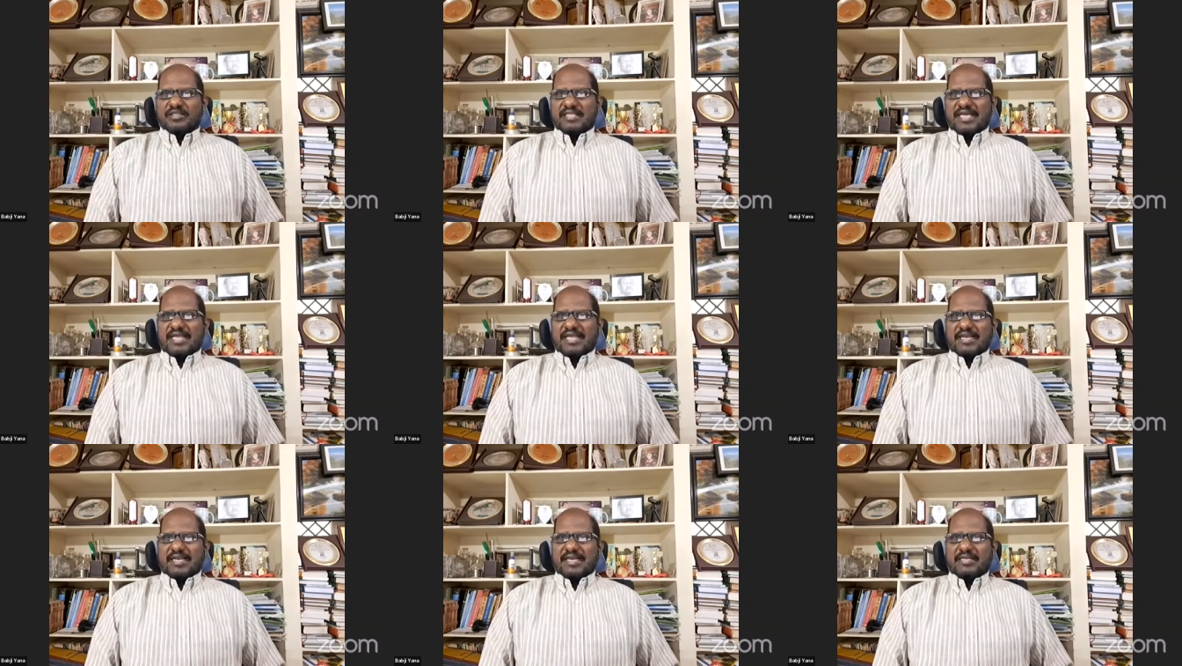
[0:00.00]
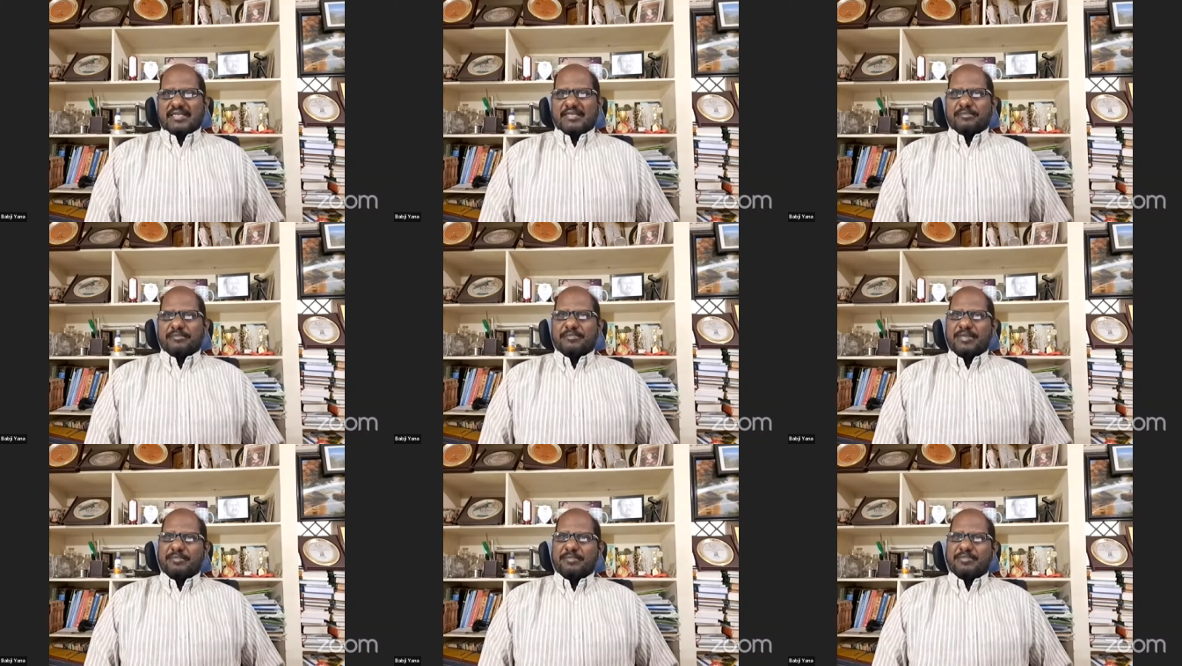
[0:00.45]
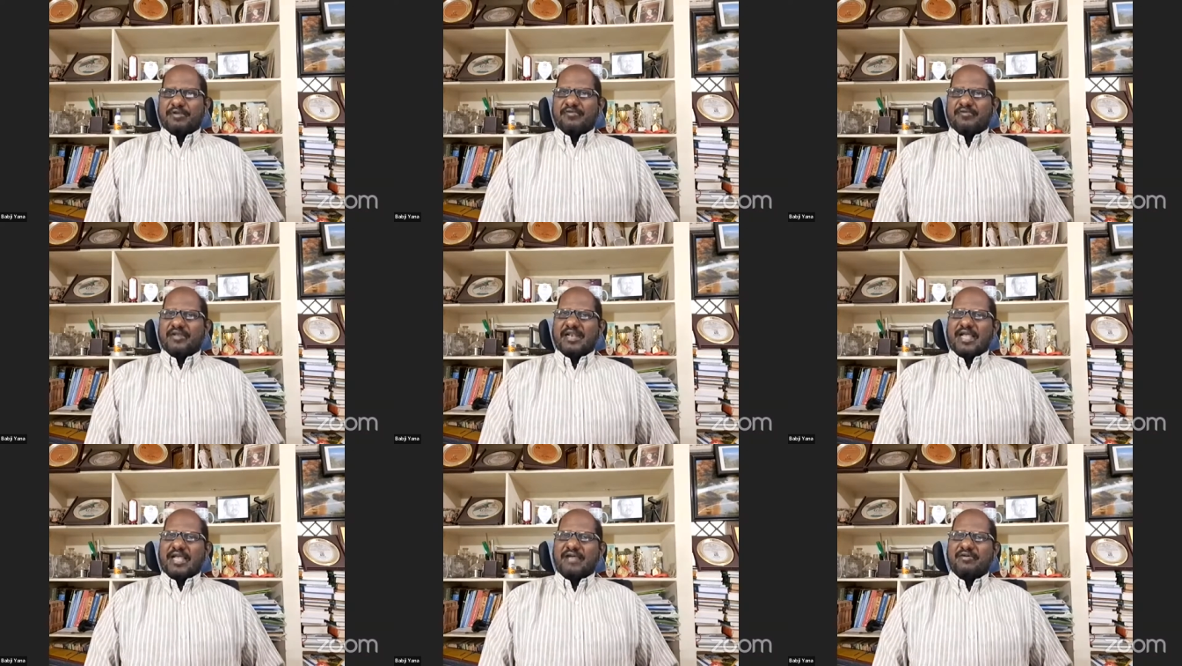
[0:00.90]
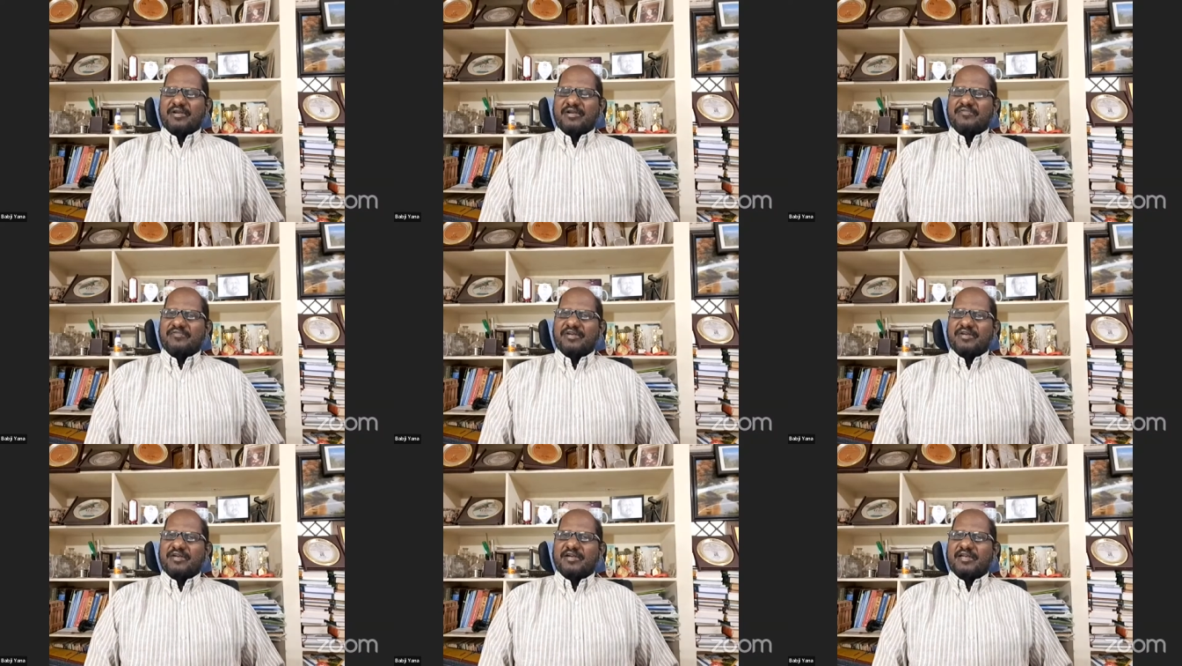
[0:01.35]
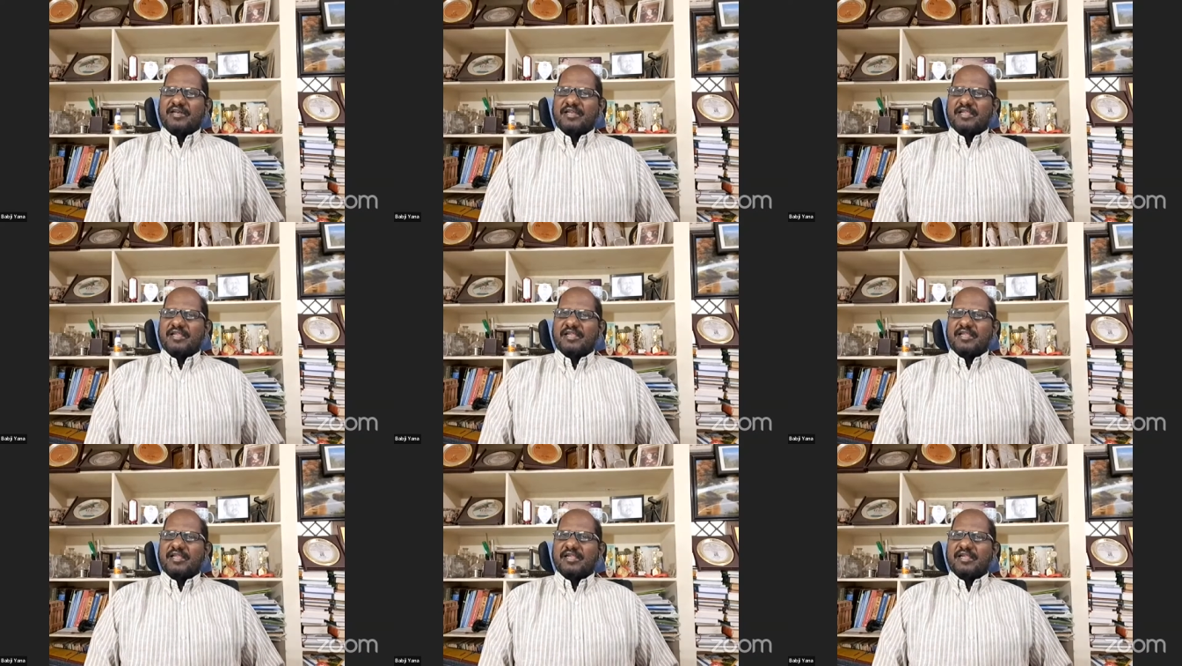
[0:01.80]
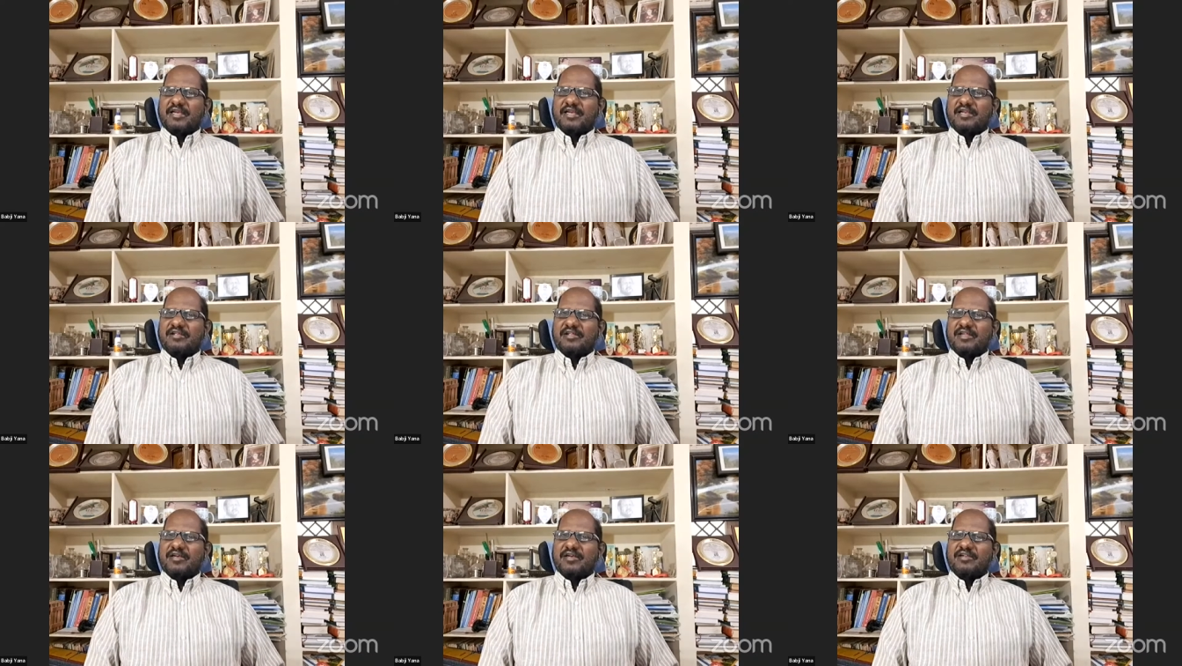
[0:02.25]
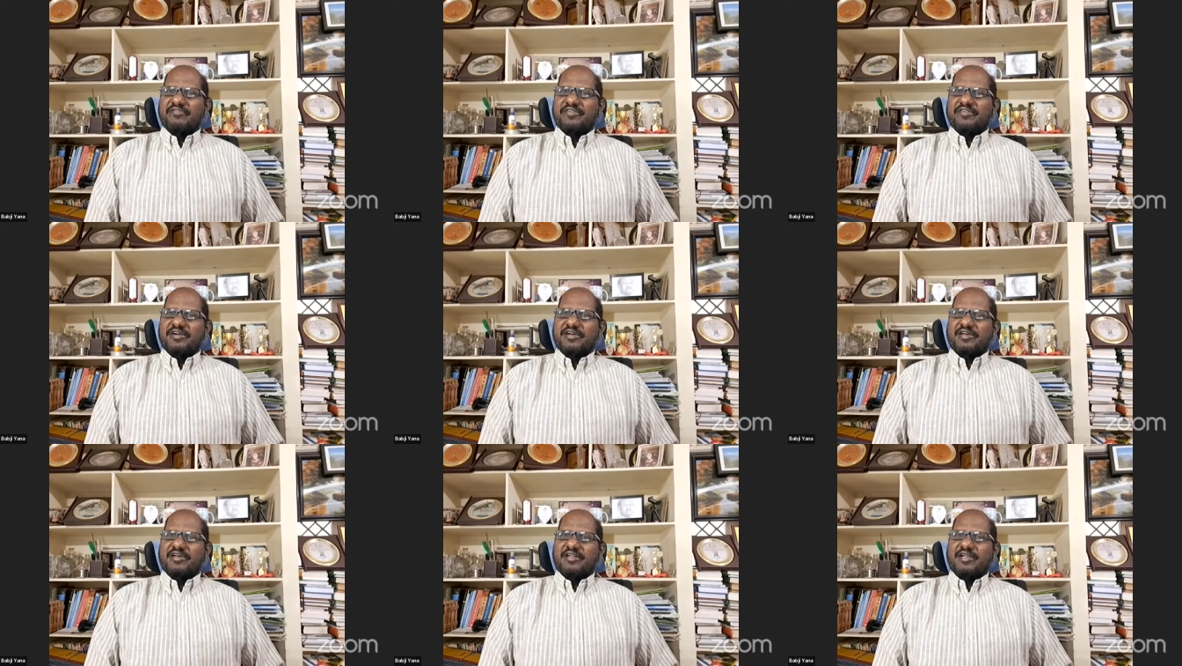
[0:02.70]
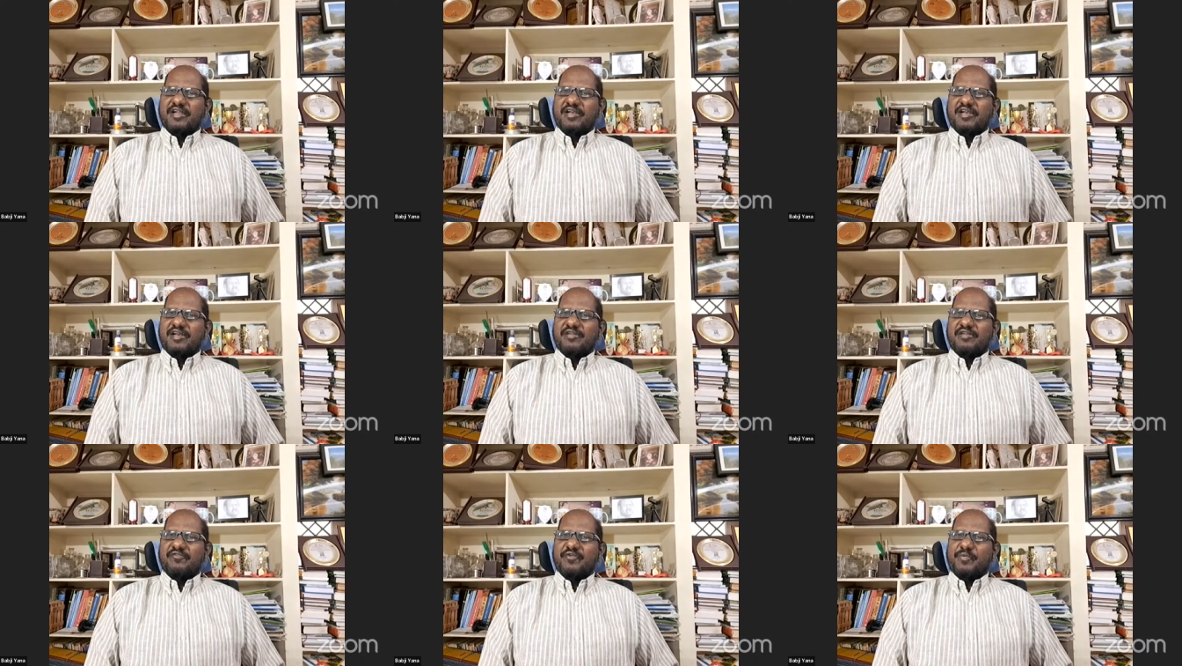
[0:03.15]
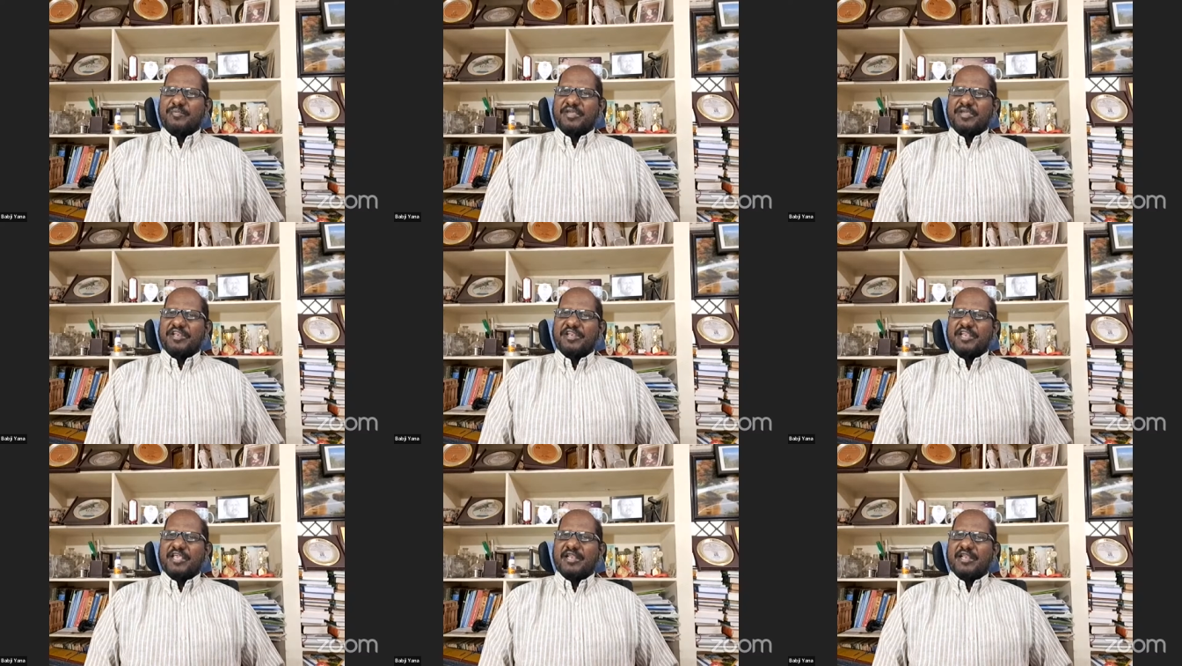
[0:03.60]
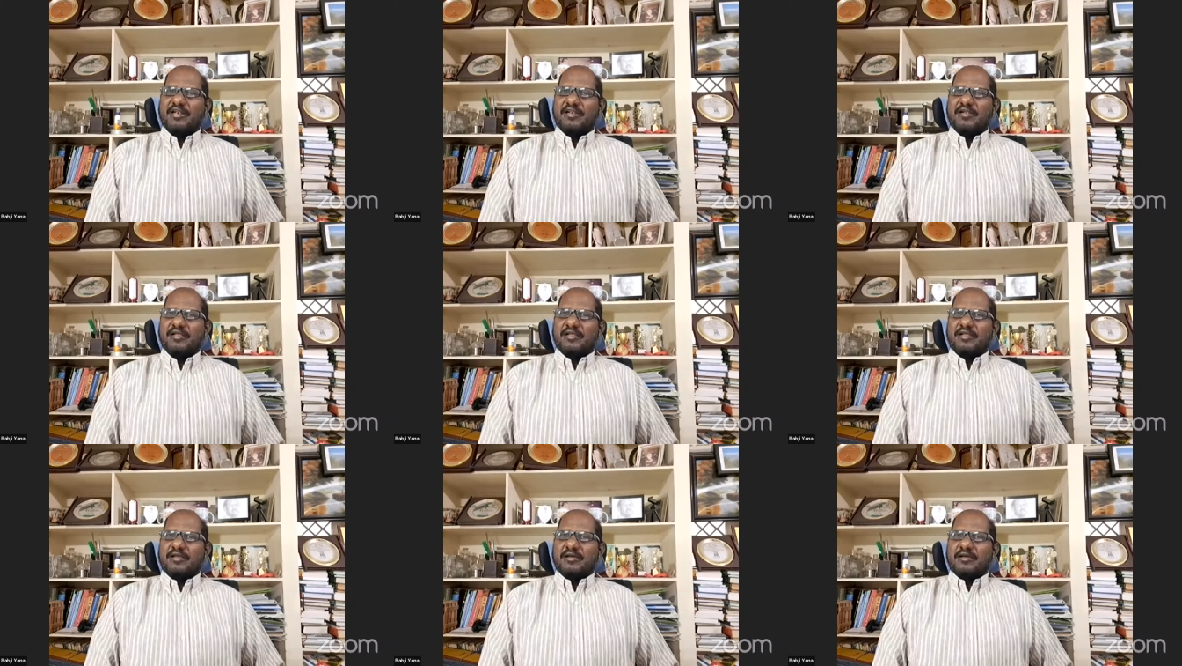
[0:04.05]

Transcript: then people will have definitely a different kind of opinion